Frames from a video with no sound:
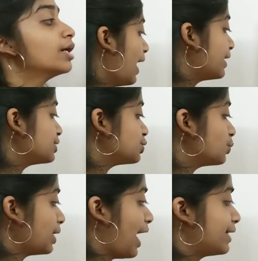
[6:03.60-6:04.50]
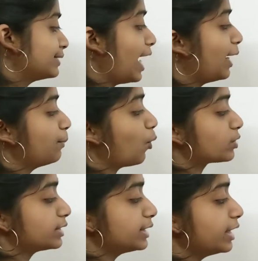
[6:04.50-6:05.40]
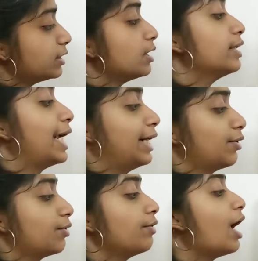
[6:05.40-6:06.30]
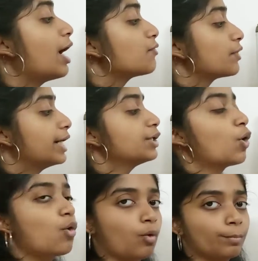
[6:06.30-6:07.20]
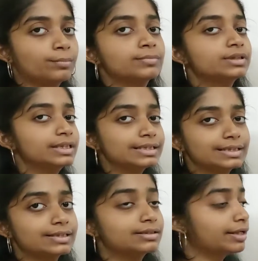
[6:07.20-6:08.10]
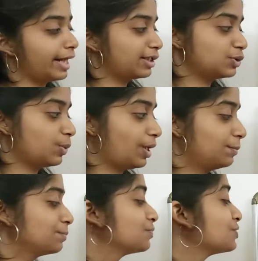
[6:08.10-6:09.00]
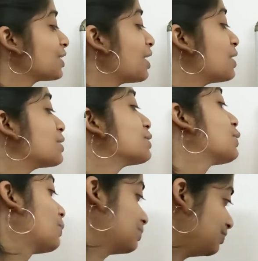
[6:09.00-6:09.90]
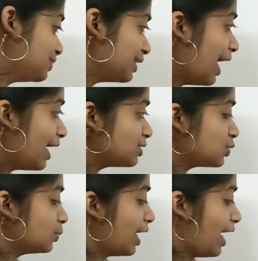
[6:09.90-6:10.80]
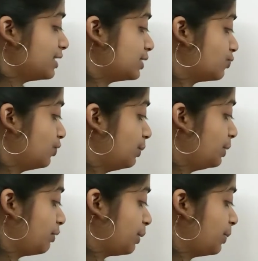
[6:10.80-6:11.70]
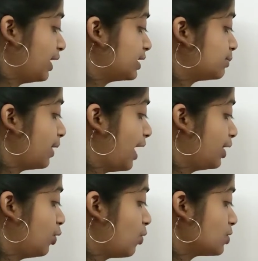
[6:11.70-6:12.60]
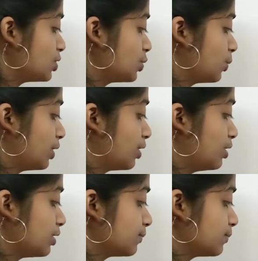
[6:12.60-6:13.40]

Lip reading: As soon as I posted the letter, I went home. This is the next one. So as soon as will be replaced by no sooner.